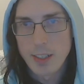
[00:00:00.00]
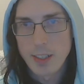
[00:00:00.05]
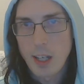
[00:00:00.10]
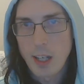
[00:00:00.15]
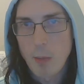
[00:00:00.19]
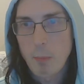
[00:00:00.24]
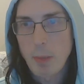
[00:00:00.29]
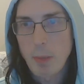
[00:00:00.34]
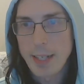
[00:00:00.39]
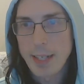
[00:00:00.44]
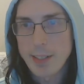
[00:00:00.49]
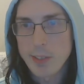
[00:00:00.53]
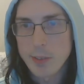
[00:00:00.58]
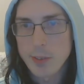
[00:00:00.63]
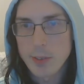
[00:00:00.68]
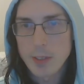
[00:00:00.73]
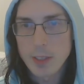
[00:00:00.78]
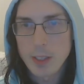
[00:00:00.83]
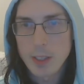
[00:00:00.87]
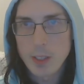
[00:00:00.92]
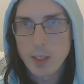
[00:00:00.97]

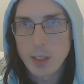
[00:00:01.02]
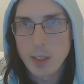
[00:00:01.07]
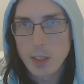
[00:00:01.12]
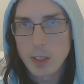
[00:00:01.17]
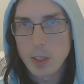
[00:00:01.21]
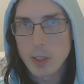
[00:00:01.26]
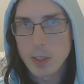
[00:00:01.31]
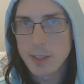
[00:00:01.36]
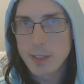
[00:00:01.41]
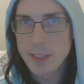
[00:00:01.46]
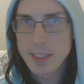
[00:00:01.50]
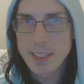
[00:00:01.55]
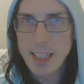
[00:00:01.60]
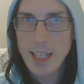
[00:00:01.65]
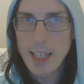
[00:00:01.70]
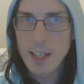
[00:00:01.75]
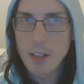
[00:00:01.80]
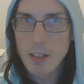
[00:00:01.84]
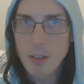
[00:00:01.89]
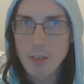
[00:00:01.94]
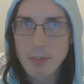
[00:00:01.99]
about
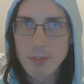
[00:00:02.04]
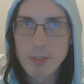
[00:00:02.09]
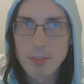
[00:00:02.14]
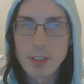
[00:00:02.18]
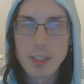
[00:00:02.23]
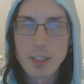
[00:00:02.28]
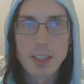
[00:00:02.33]
yourself,